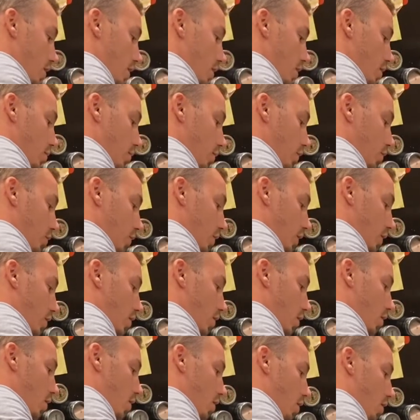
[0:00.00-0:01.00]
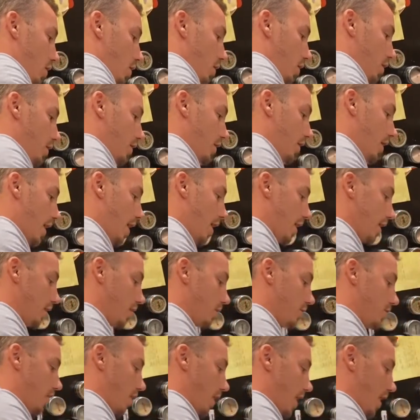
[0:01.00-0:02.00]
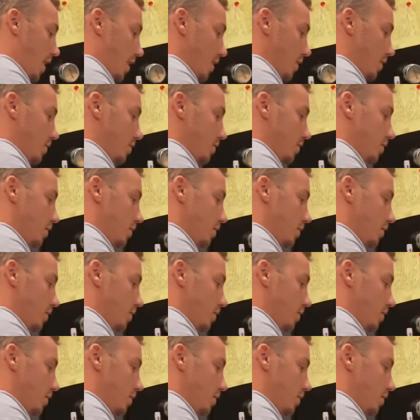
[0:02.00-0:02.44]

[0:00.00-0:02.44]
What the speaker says: between all 9 of the cans.